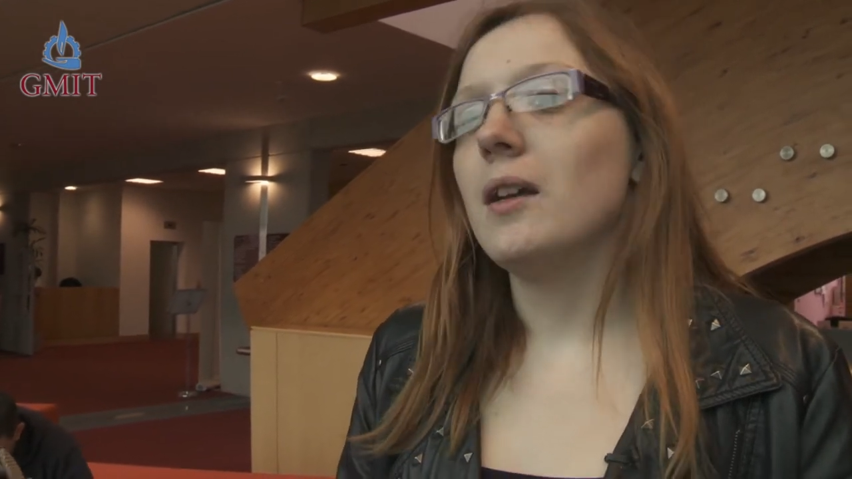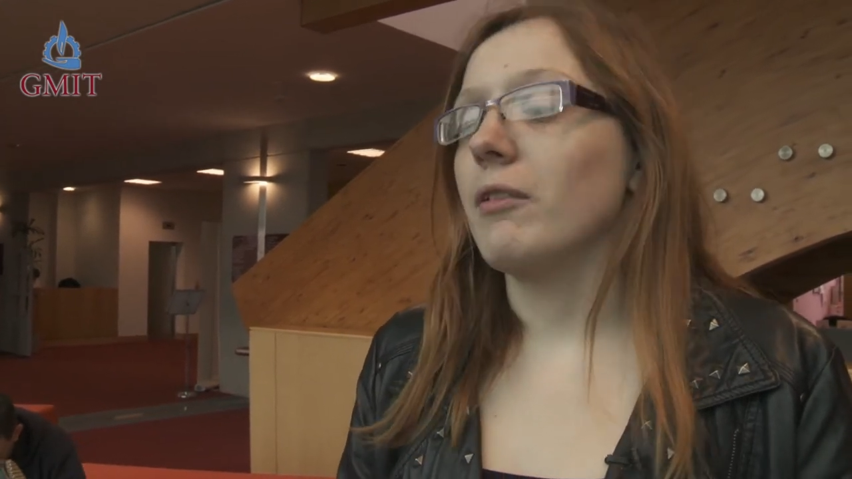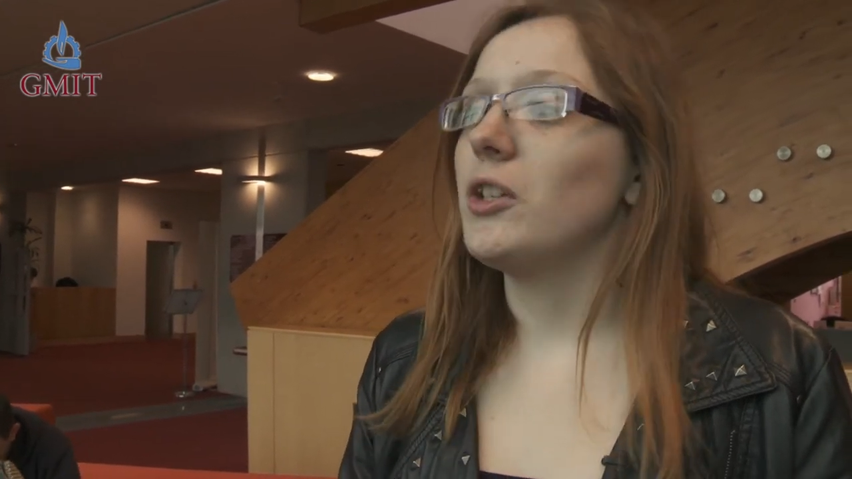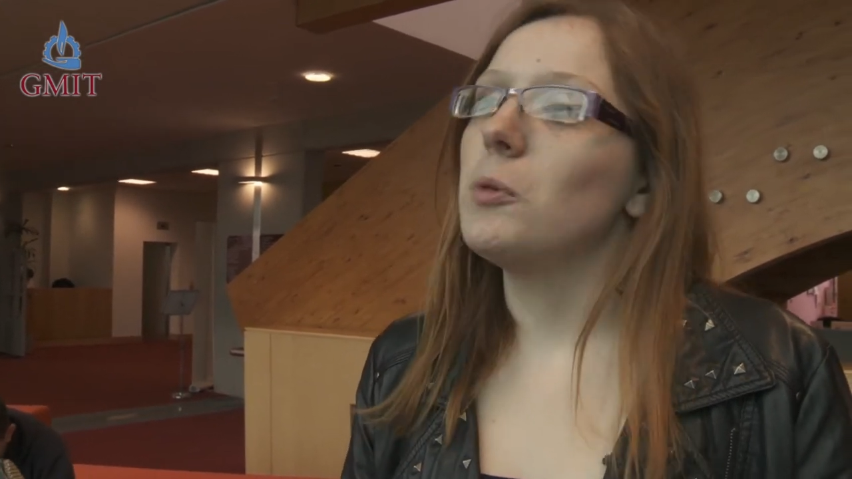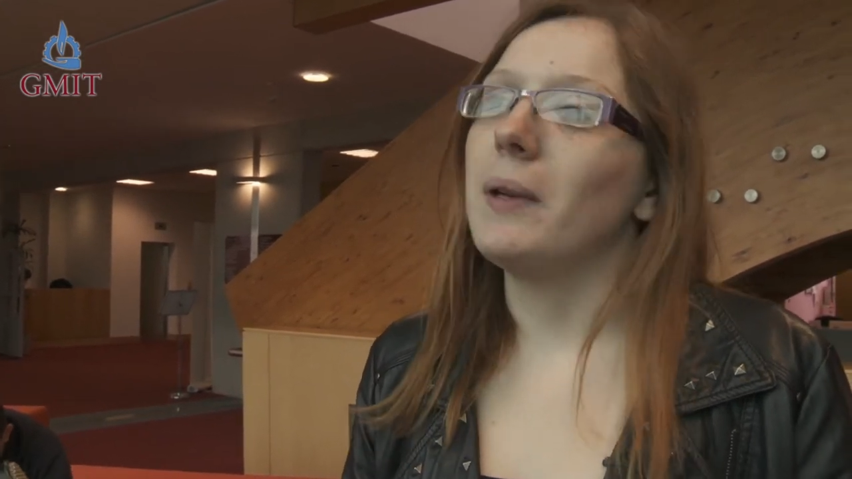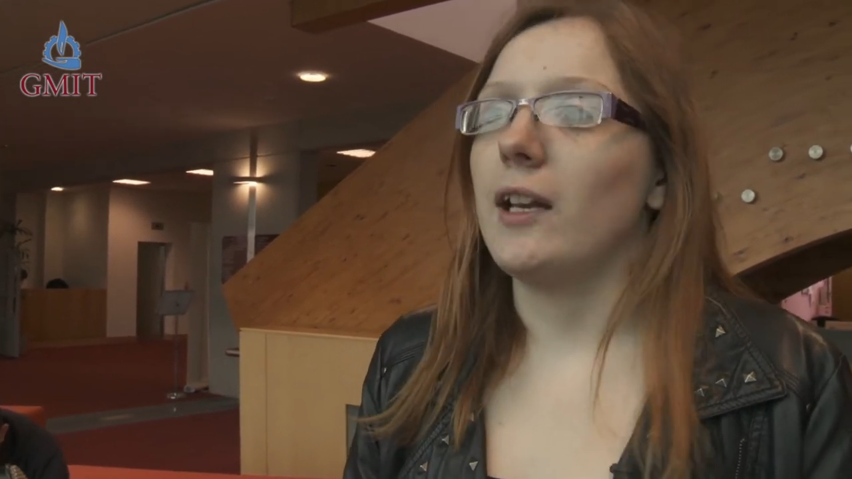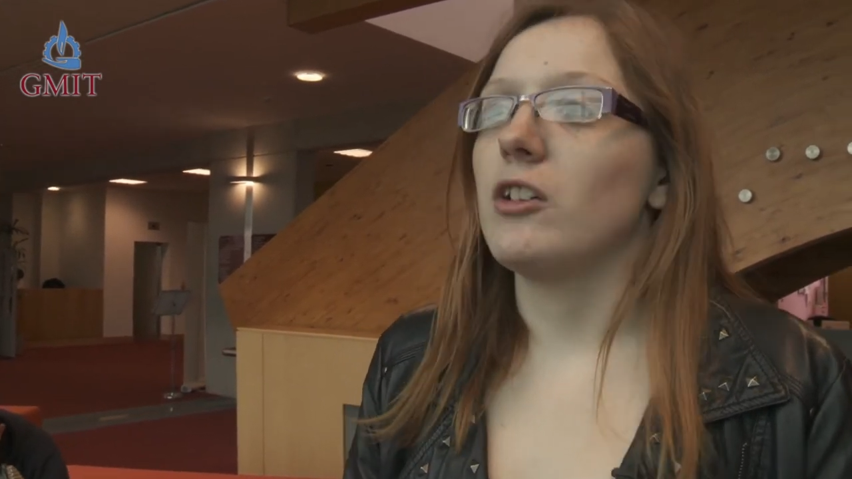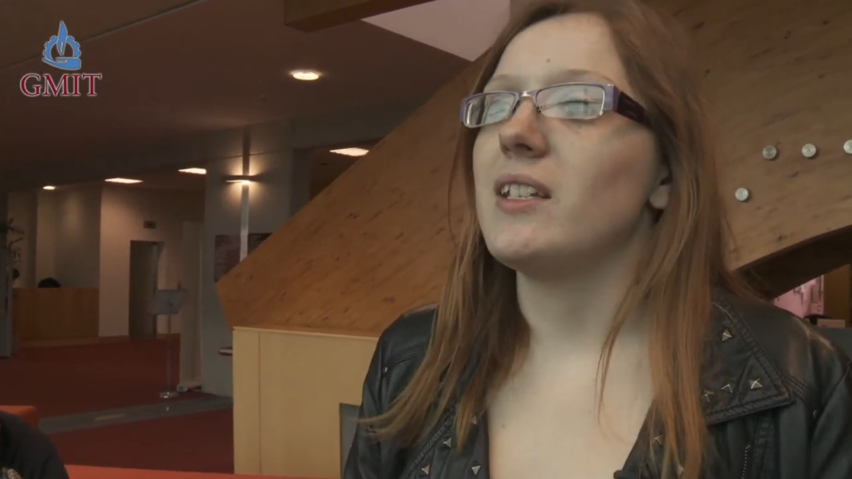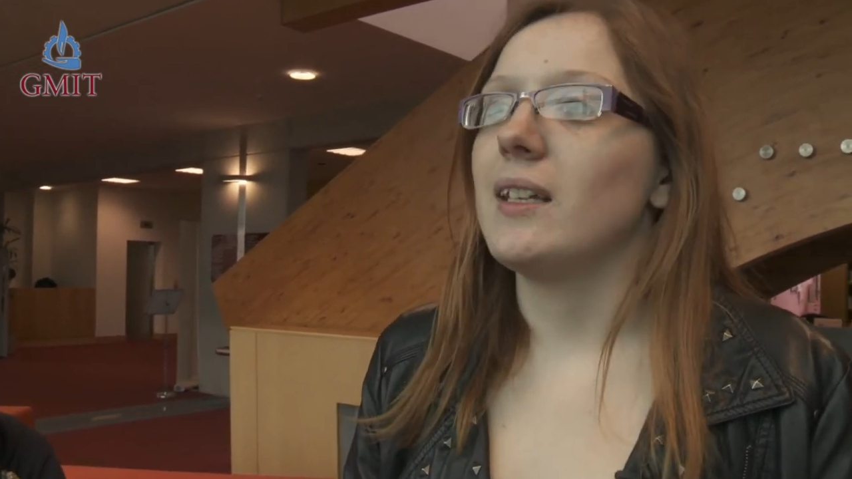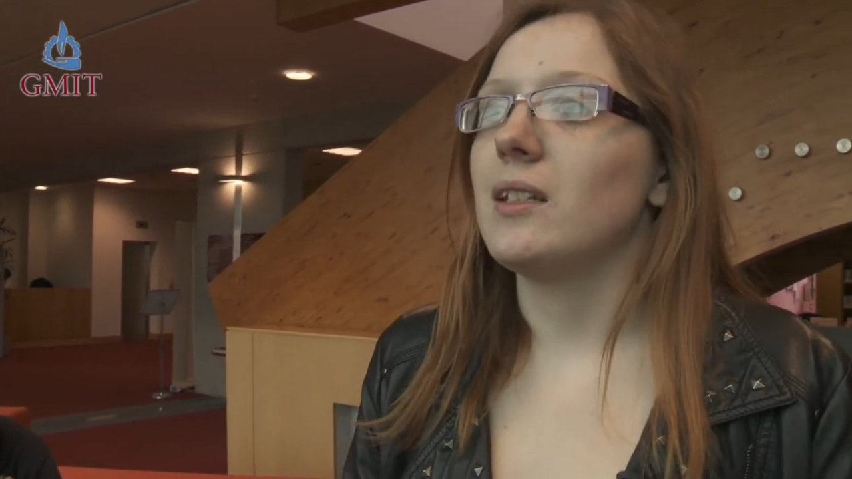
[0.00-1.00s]
renewable
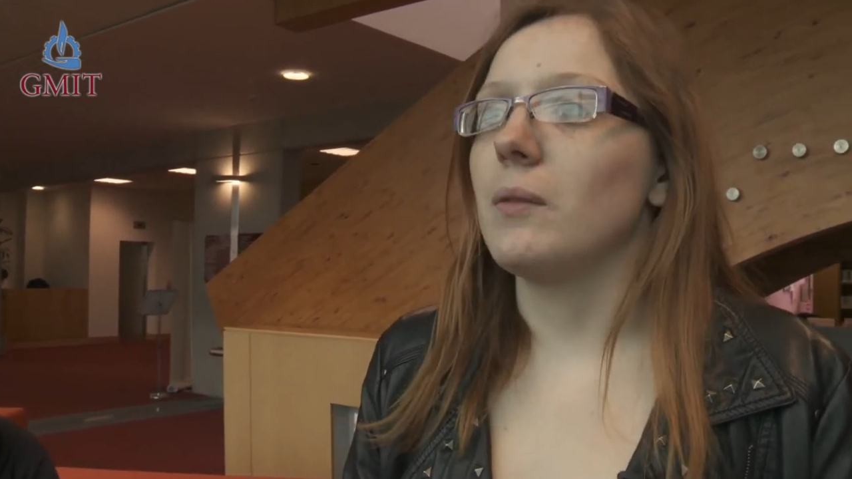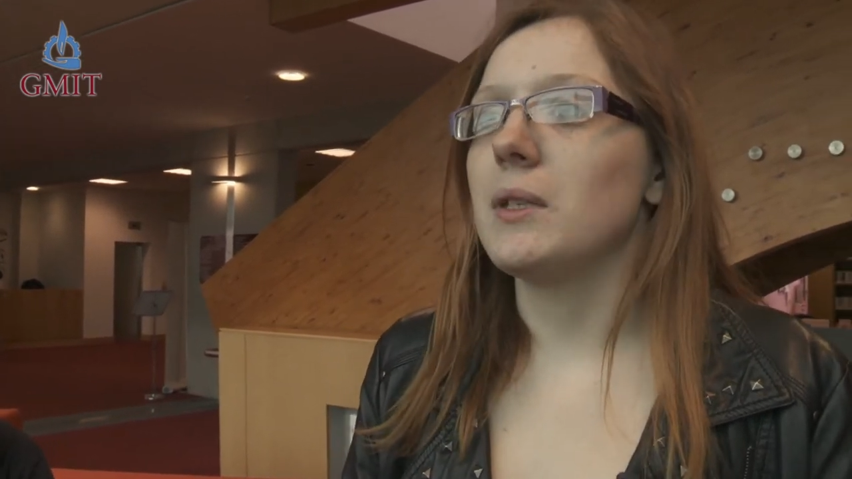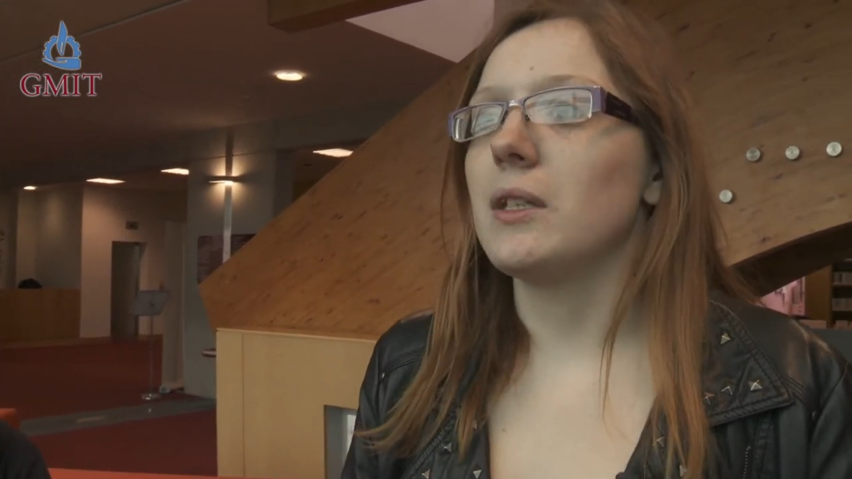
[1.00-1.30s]
energy systems.